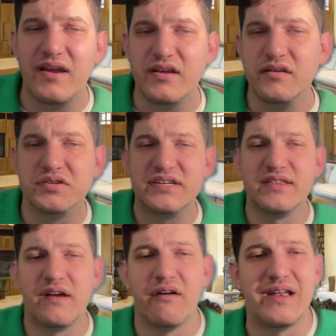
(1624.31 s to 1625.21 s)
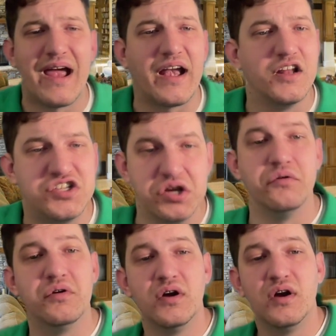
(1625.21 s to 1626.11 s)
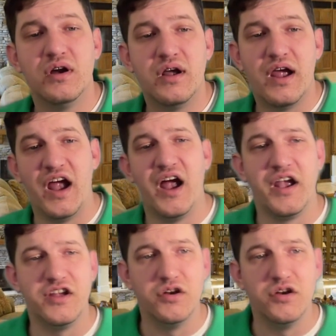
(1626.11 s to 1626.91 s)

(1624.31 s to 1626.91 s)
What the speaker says: You were sitting there at 9-2, and